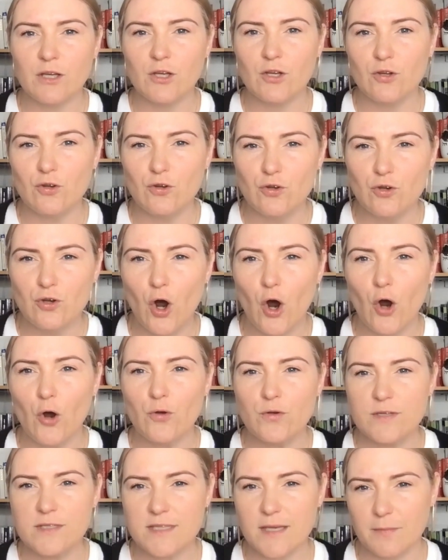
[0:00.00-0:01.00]
you know
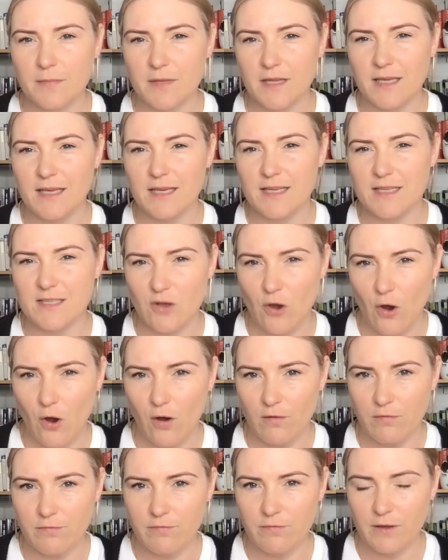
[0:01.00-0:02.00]
something is
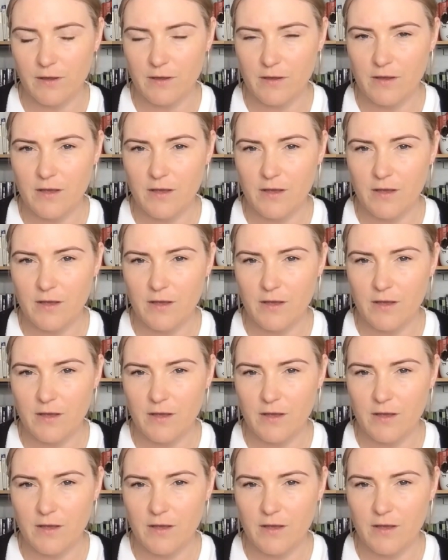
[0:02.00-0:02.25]
off